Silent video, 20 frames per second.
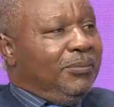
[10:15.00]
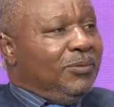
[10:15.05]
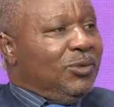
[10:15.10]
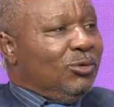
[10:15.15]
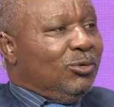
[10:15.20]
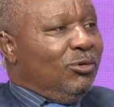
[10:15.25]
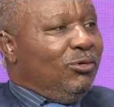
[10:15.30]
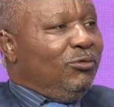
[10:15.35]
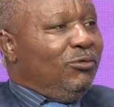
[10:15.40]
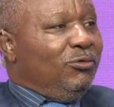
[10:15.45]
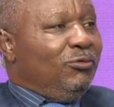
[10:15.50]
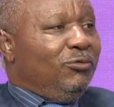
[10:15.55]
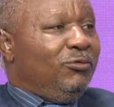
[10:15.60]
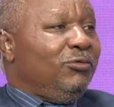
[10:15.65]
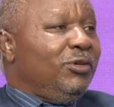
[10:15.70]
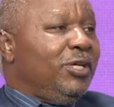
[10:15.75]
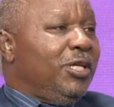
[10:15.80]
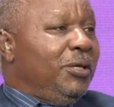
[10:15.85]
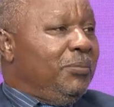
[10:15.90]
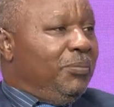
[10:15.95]
of
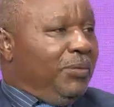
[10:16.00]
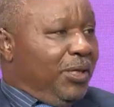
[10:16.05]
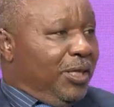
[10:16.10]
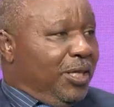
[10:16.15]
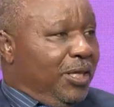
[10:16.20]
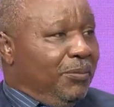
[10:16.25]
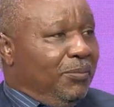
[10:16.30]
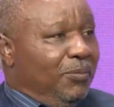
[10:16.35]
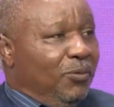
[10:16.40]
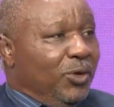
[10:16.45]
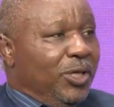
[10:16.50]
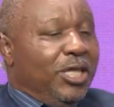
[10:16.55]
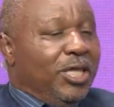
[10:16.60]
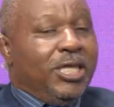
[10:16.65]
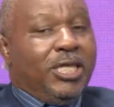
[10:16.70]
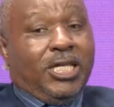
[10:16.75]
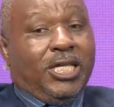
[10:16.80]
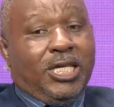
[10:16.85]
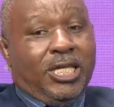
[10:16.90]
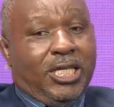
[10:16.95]
keeping them
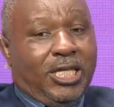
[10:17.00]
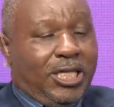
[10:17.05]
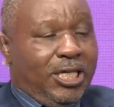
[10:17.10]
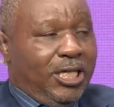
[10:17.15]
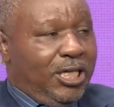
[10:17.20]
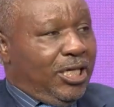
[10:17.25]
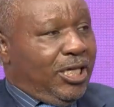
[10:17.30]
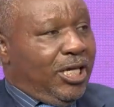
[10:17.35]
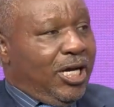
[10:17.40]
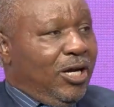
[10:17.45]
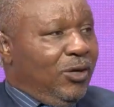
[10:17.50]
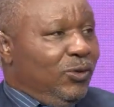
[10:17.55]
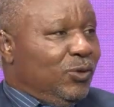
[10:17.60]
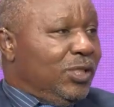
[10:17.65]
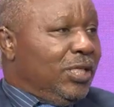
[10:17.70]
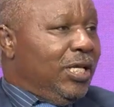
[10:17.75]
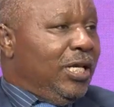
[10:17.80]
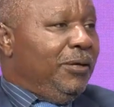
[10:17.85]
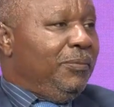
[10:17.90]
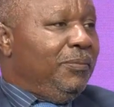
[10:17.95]
within the house
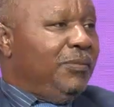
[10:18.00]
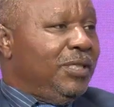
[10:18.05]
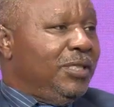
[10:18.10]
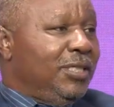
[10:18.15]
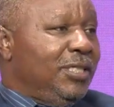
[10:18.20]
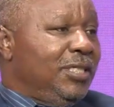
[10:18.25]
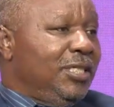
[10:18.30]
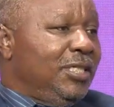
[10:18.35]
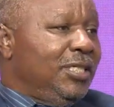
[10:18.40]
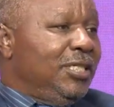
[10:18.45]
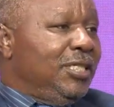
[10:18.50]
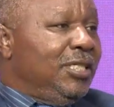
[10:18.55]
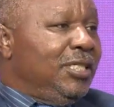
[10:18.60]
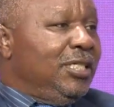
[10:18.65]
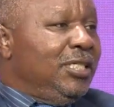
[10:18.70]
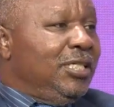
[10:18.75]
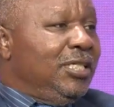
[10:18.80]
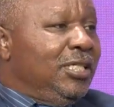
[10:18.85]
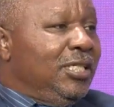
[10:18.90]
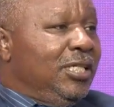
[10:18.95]
limit
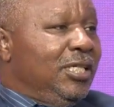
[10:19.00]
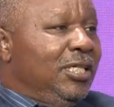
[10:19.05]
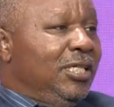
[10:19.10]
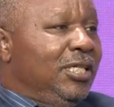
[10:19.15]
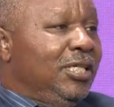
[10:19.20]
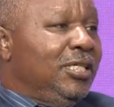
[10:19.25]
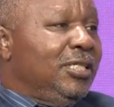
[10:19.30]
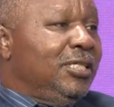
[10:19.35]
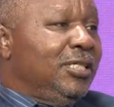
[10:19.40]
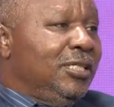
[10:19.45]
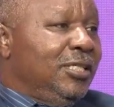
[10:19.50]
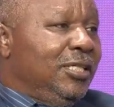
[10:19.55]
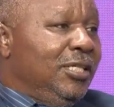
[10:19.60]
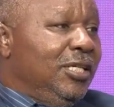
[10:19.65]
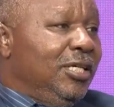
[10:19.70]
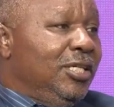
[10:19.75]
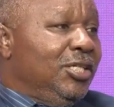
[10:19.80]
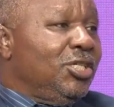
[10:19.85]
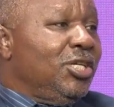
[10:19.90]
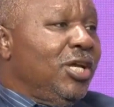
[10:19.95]
is
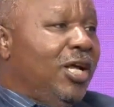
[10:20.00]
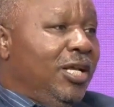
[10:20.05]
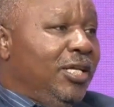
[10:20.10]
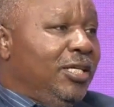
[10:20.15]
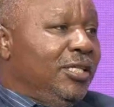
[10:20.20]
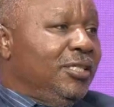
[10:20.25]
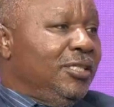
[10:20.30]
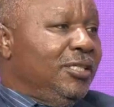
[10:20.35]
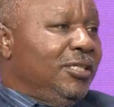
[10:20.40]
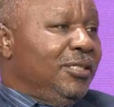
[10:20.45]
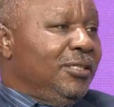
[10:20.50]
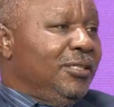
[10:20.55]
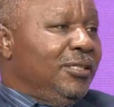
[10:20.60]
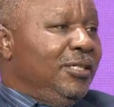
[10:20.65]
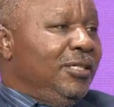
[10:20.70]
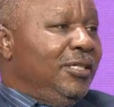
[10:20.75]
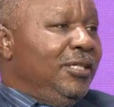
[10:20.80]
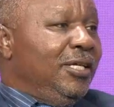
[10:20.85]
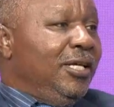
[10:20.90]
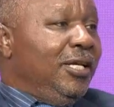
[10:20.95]
a challenge,
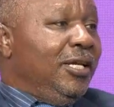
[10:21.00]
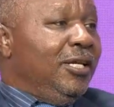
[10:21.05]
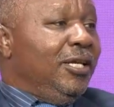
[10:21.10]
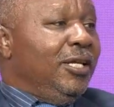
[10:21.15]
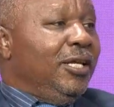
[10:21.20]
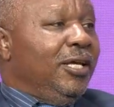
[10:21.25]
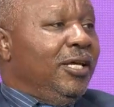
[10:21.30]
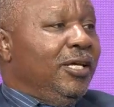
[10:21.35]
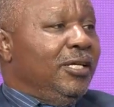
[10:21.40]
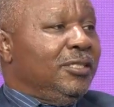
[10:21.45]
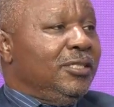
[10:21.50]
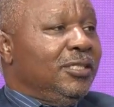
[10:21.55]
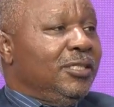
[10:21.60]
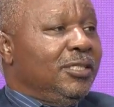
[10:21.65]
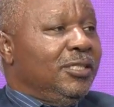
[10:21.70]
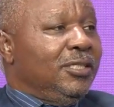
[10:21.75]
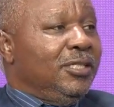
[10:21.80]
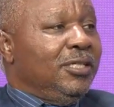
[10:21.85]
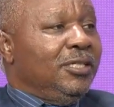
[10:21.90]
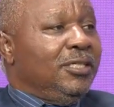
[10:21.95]
mm-hmm. and hence
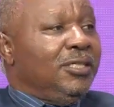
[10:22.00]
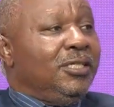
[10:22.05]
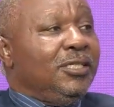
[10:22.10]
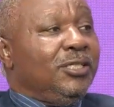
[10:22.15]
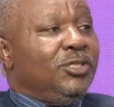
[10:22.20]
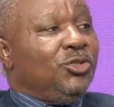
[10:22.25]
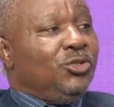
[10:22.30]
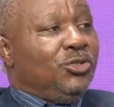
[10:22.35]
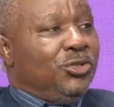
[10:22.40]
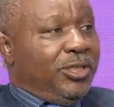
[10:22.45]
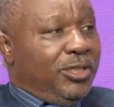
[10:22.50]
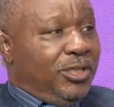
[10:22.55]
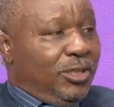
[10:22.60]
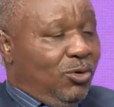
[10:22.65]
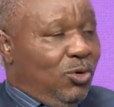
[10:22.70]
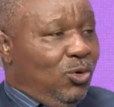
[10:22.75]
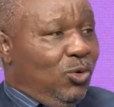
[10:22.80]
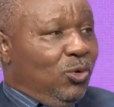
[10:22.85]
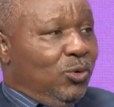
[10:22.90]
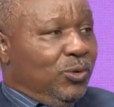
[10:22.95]
the distress
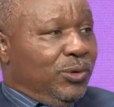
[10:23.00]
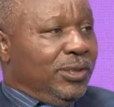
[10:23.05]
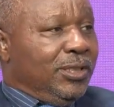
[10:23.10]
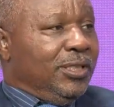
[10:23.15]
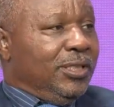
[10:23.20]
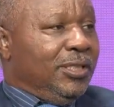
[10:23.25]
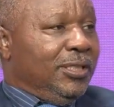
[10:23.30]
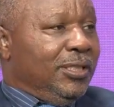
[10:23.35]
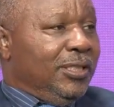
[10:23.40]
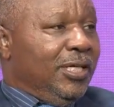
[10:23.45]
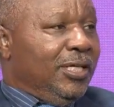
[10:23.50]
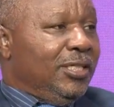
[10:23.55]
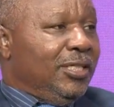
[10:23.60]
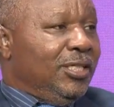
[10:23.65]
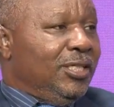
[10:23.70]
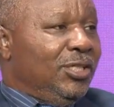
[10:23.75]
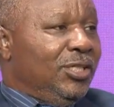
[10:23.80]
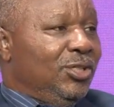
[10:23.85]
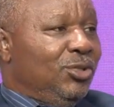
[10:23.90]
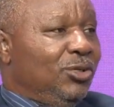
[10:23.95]
calls
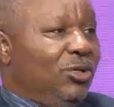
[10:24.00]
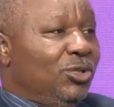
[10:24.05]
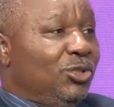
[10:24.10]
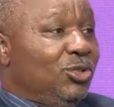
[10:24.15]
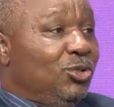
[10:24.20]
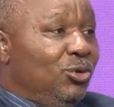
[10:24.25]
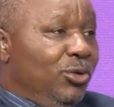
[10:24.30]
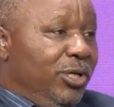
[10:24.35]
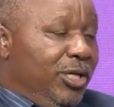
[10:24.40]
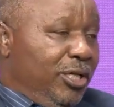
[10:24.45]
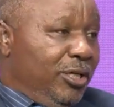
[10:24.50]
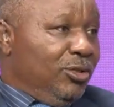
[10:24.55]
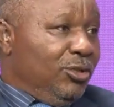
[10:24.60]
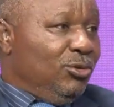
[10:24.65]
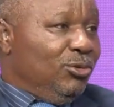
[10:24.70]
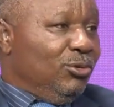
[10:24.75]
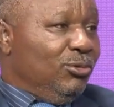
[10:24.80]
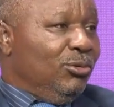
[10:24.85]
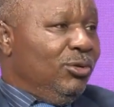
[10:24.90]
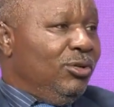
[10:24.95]
that you're talking
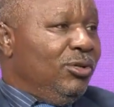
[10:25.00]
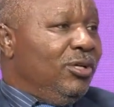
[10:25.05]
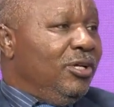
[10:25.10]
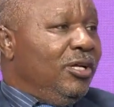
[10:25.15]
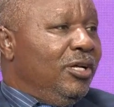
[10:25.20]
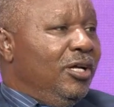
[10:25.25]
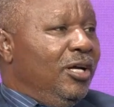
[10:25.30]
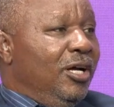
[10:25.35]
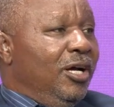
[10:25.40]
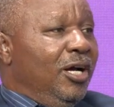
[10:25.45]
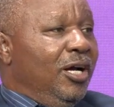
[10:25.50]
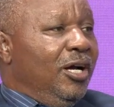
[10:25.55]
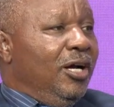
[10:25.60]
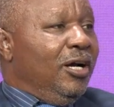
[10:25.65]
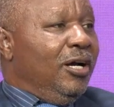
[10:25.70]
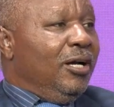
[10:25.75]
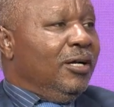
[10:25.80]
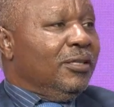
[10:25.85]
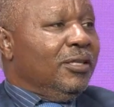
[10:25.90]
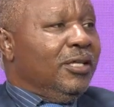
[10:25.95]
to,
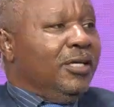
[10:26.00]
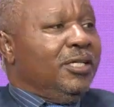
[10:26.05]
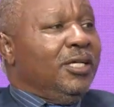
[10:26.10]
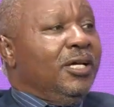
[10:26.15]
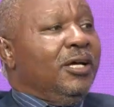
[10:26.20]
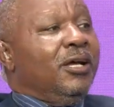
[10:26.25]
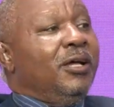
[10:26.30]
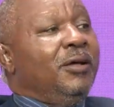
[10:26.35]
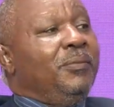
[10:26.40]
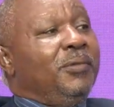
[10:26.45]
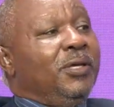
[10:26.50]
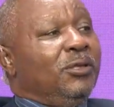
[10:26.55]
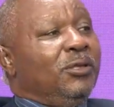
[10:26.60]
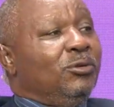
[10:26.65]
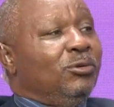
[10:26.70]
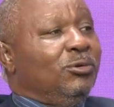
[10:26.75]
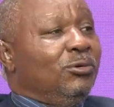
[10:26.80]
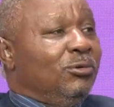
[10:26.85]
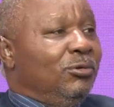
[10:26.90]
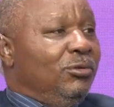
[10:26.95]
mm-hmm. That are coming
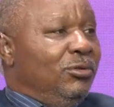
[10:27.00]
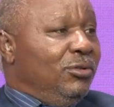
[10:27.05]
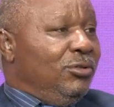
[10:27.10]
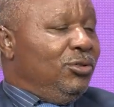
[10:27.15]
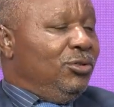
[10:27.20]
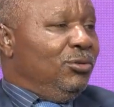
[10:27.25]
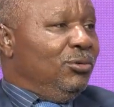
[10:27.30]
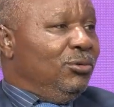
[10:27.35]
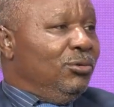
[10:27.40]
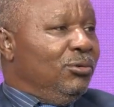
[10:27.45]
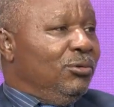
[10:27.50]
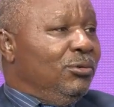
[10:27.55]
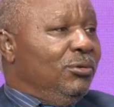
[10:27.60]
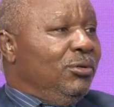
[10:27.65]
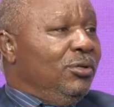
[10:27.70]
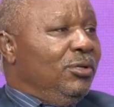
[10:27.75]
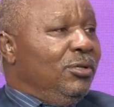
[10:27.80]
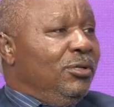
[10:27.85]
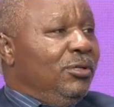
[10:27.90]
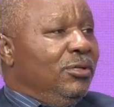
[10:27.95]
through to
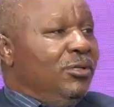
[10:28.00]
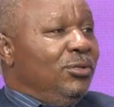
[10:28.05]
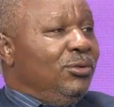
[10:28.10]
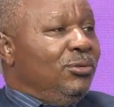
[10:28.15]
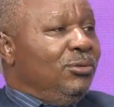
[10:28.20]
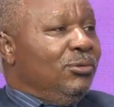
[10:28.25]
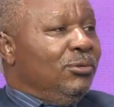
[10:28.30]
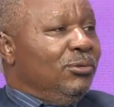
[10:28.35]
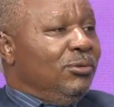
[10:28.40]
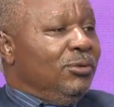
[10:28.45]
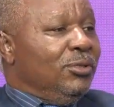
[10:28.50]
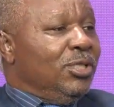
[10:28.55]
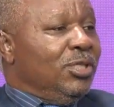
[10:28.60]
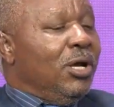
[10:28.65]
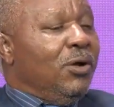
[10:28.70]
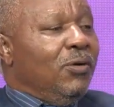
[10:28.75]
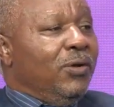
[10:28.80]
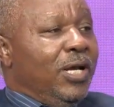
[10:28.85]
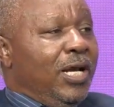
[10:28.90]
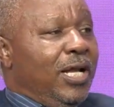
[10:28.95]

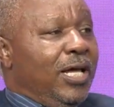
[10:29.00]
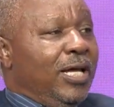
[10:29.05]
Childline.